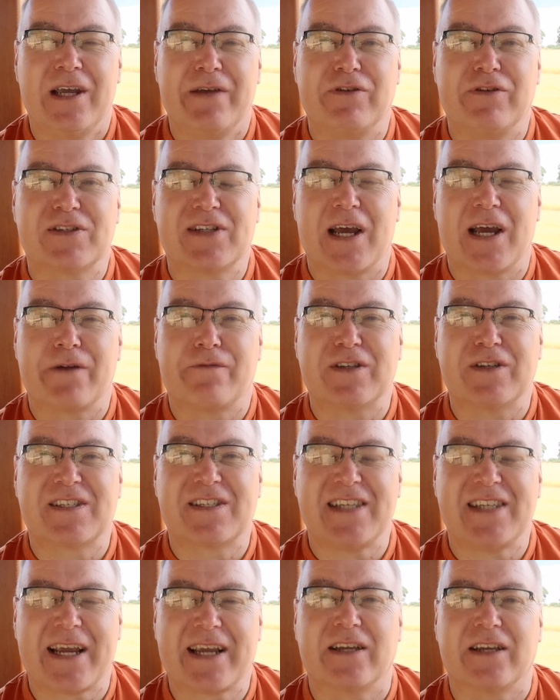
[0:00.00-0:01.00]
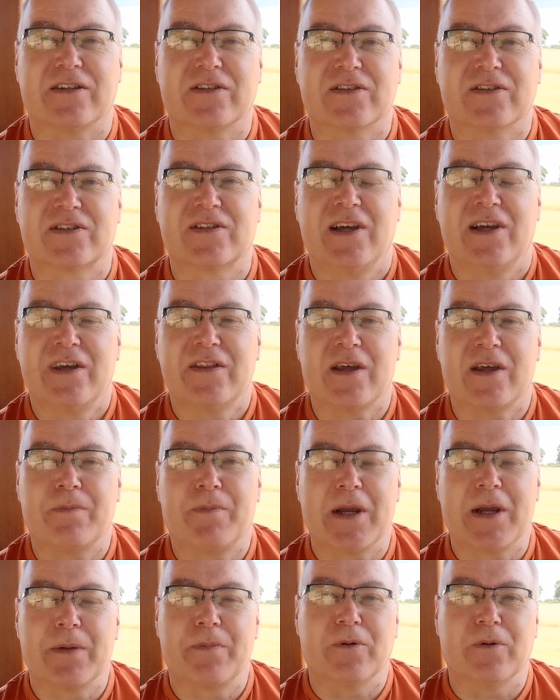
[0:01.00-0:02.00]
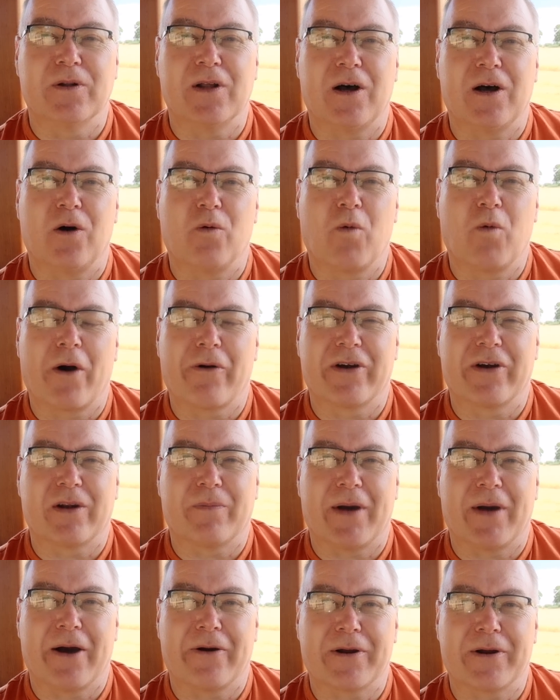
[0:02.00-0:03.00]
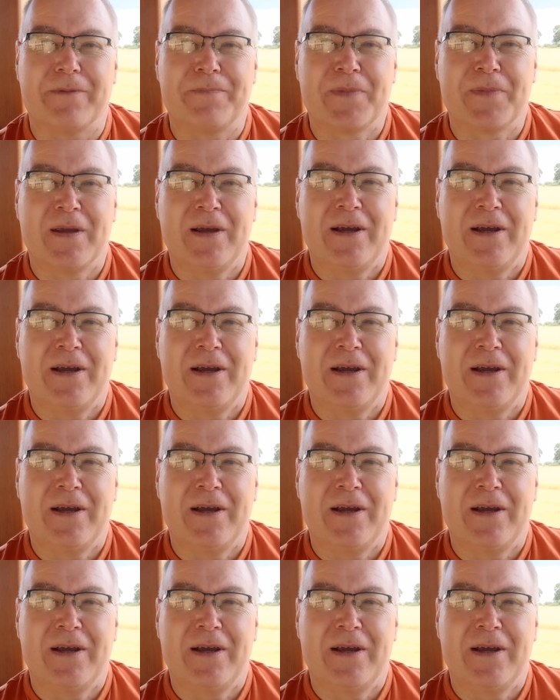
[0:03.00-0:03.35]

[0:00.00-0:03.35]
If it's down for seconds, then people are worried about it.